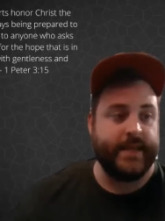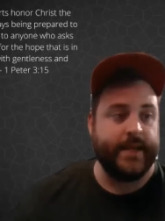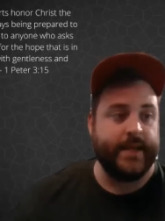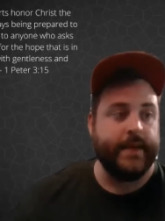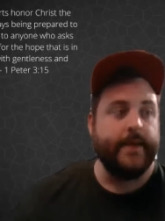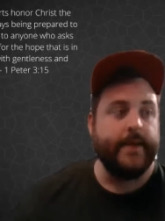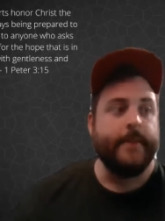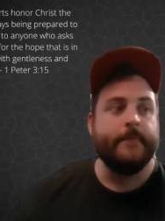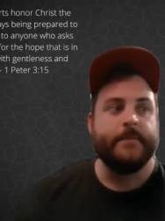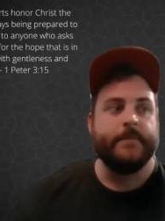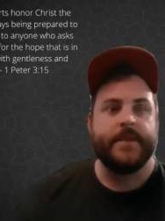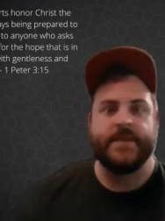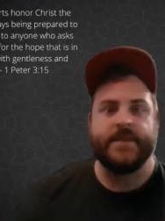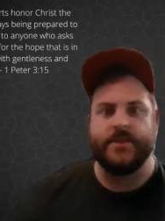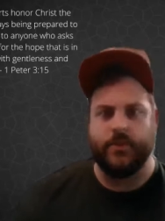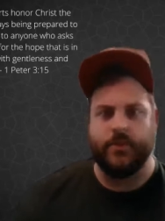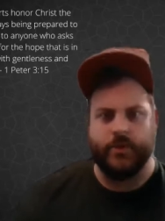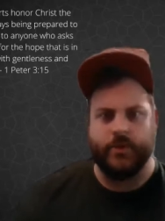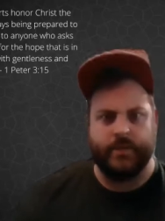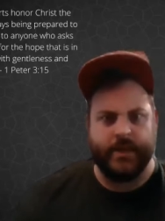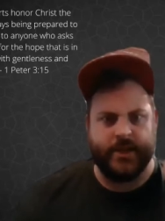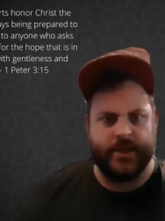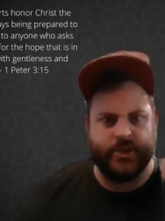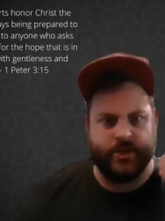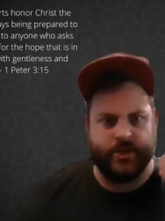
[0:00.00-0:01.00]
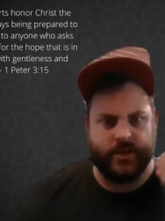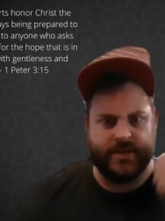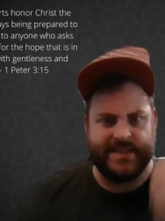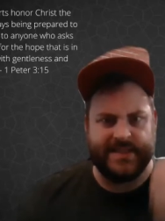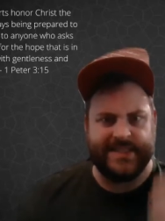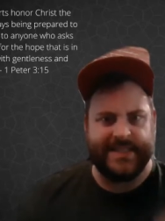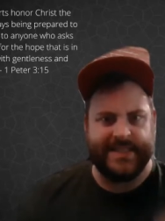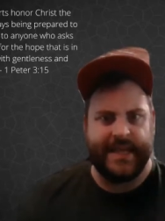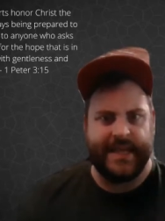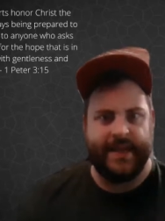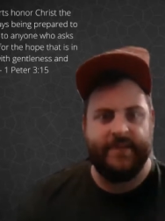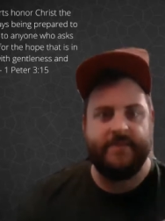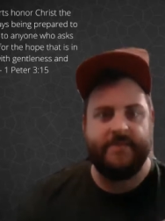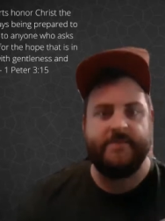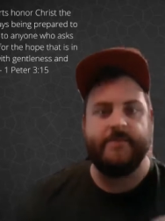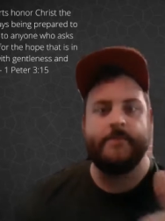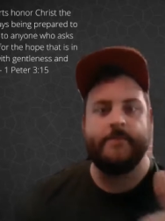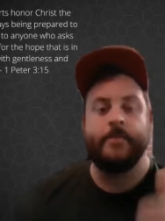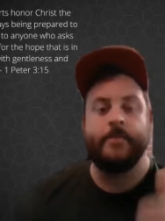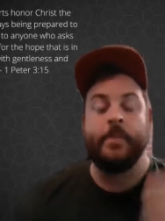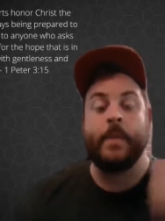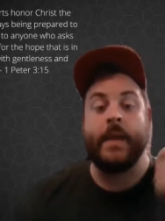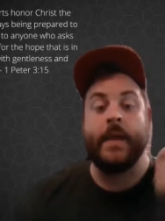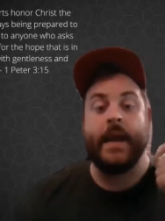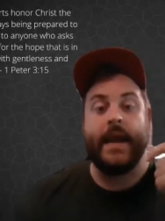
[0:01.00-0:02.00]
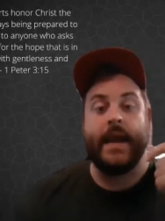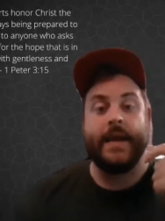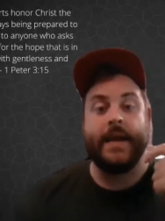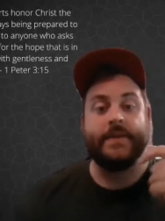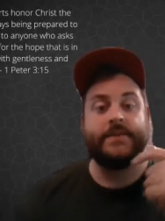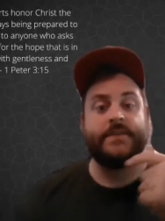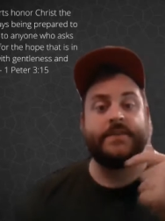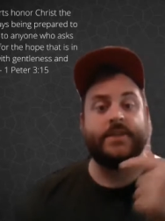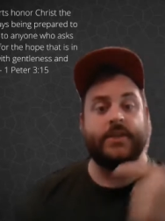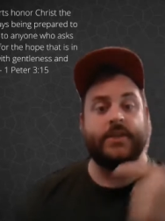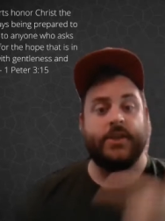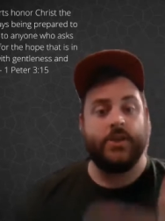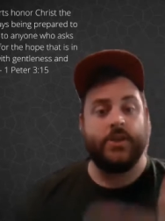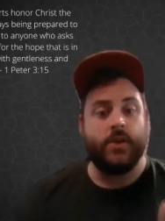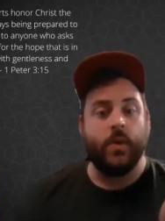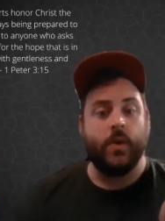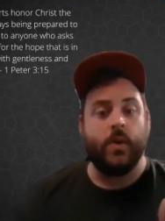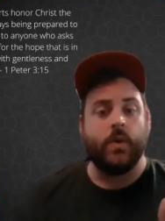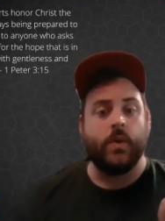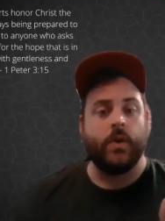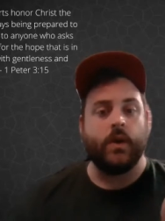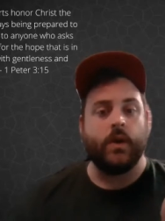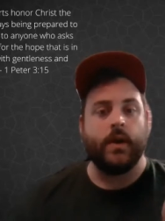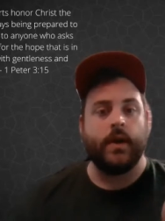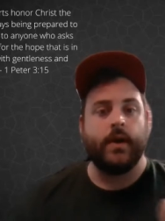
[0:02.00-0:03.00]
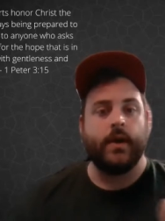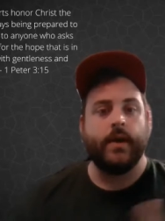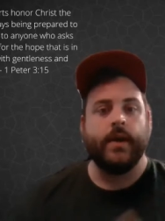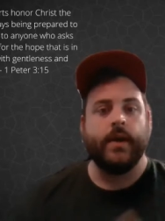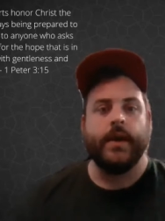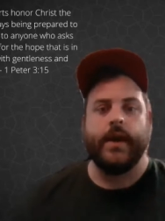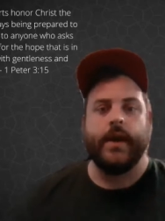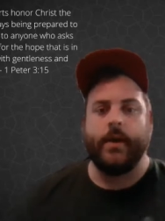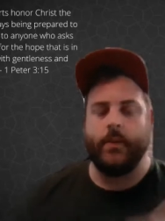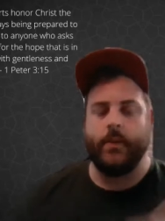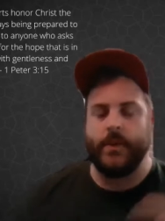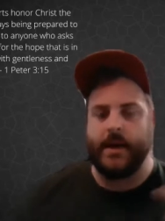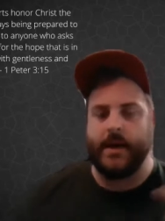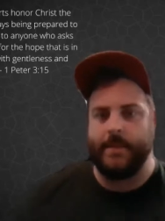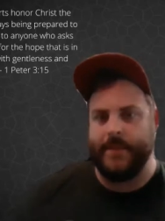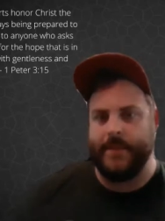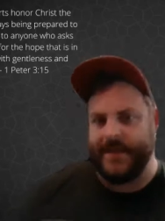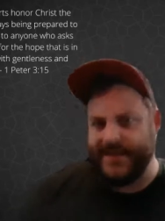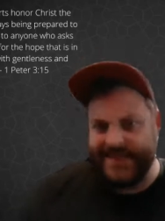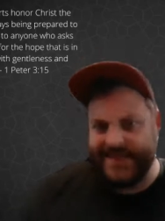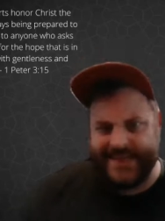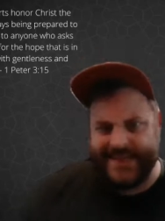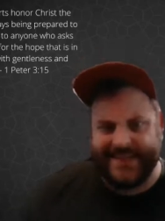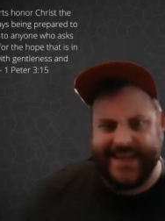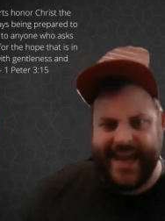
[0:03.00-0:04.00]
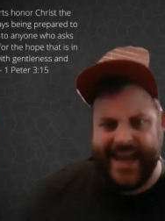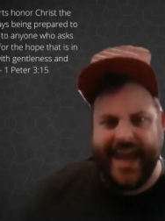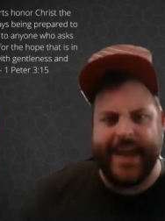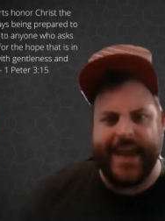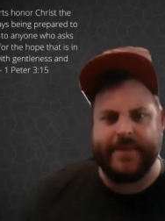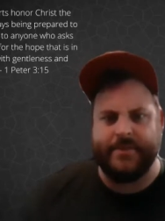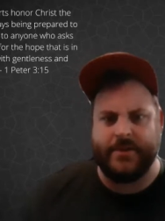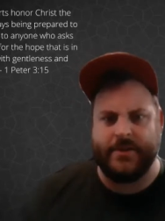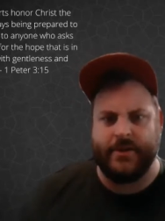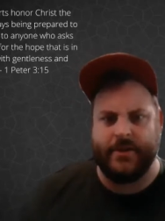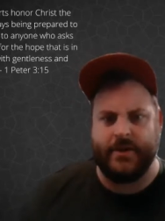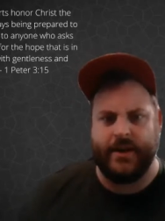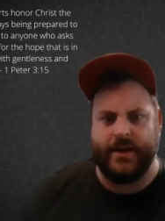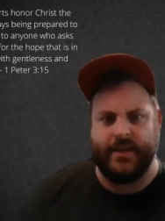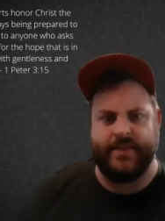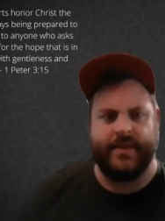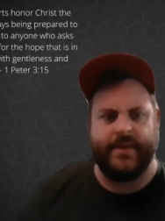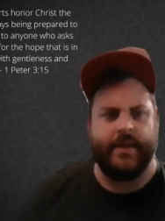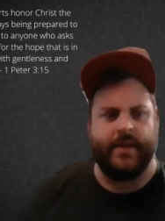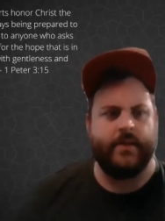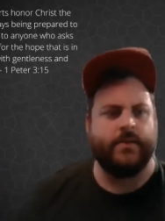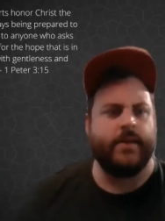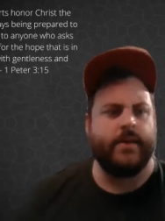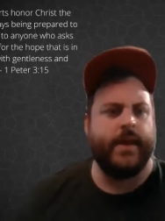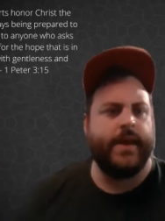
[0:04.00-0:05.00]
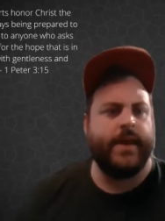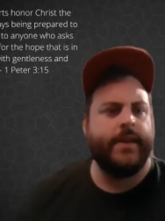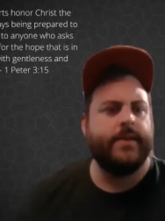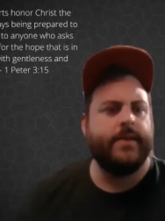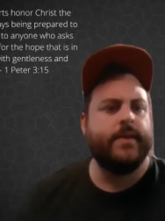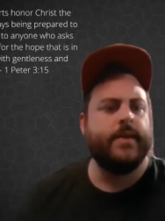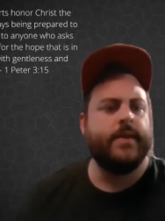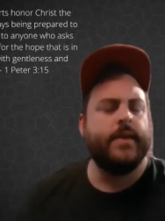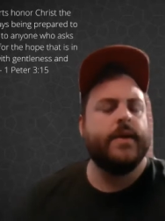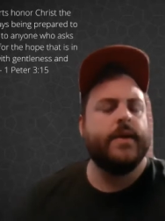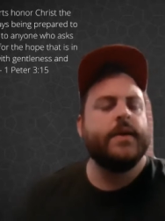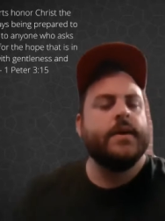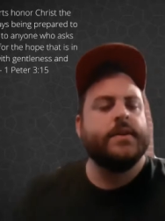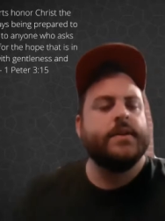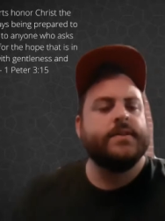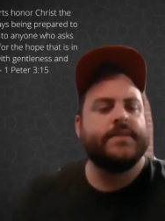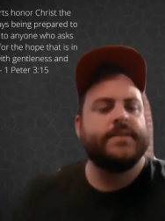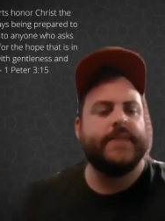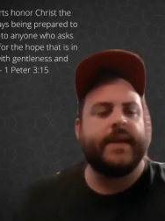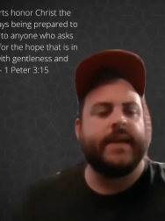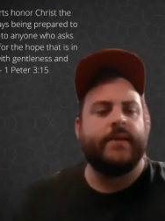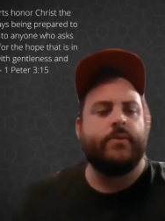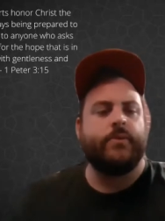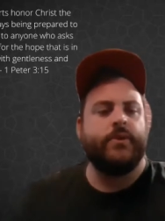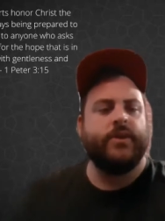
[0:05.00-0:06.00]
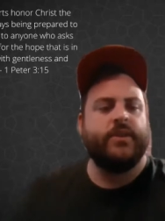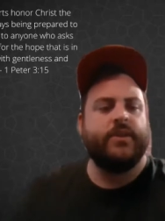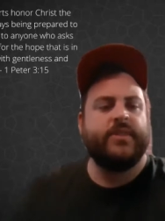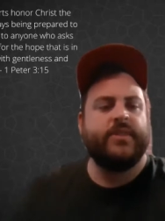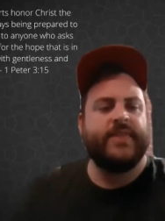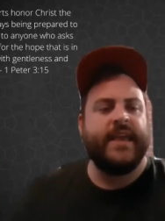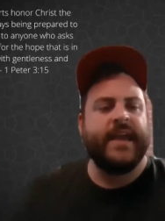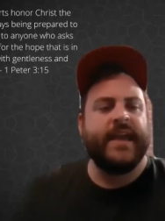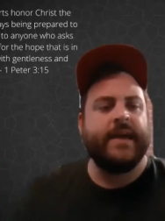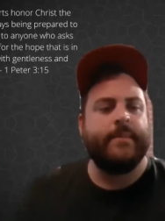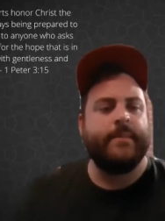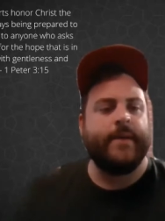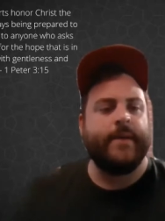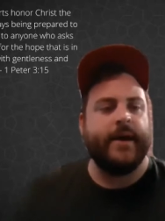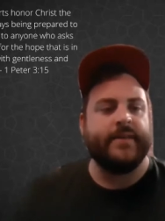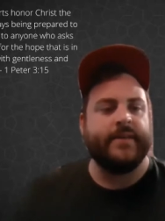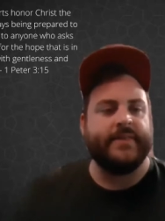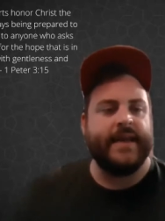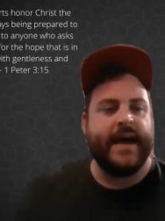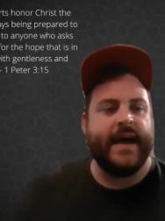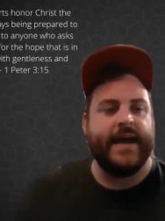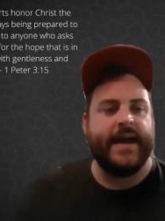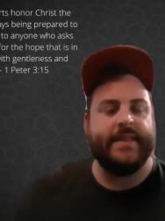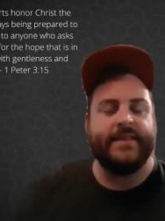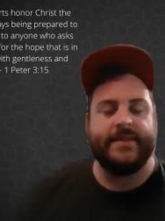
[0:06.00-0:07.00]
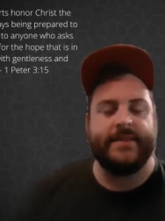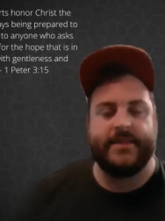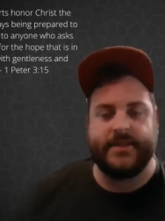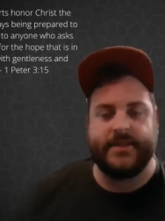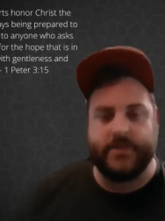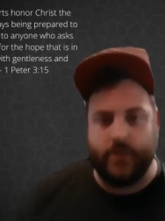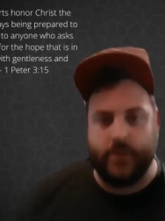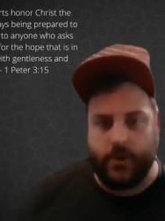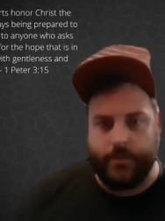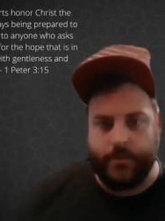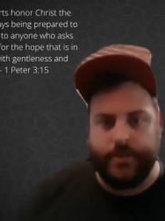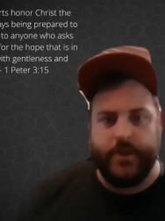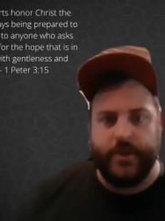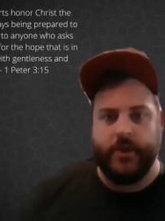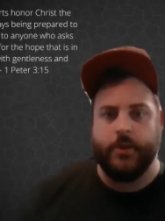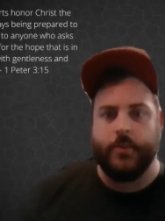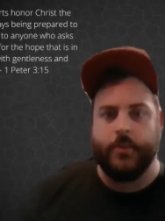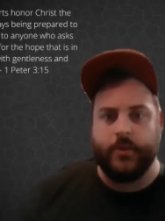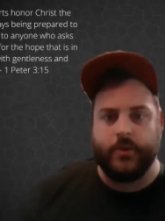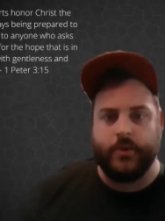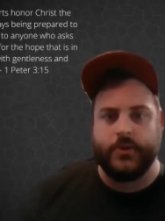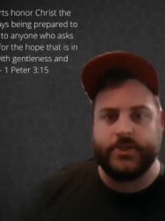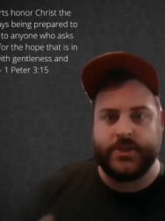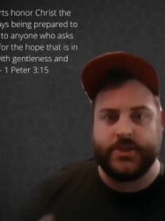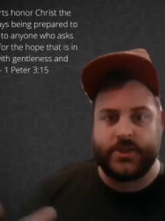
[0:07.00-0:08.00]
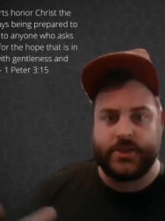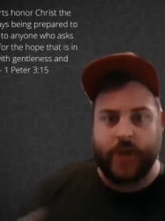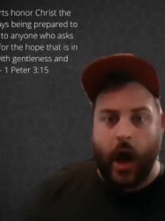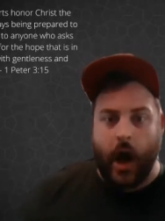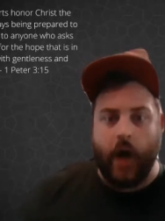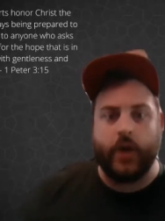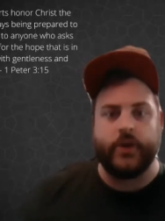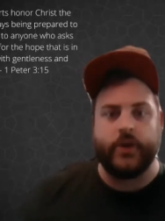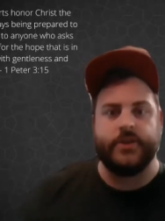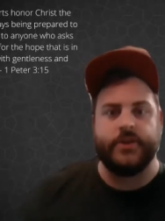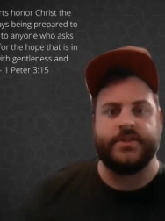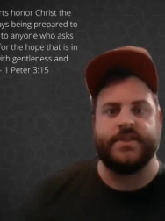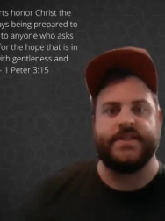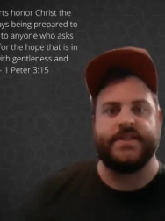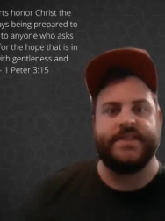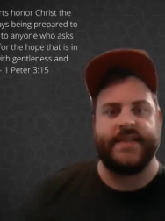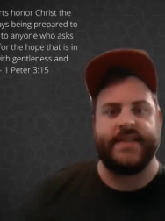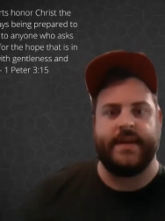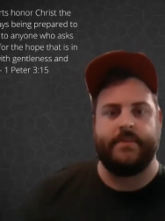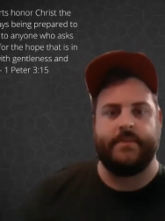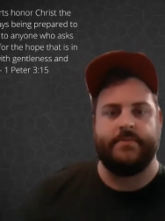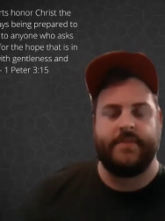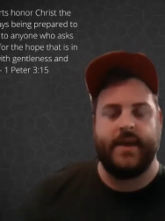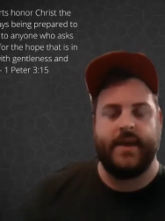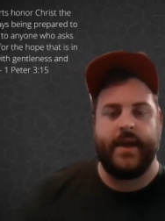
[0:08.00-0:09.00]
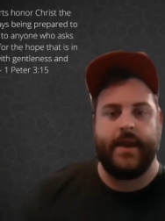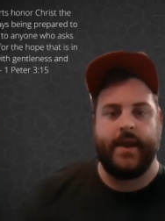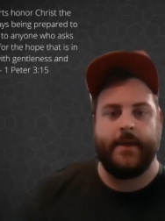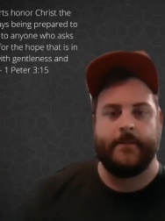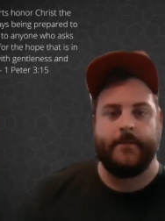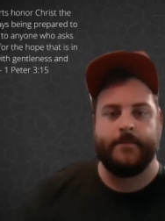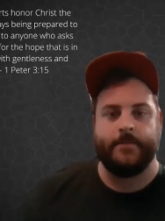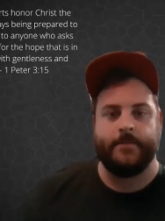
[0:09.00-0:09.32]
because I want to make sure it's safe and secure. We're not being scammed or anything, right? So, like when you think about that, reputable scholars the same thing.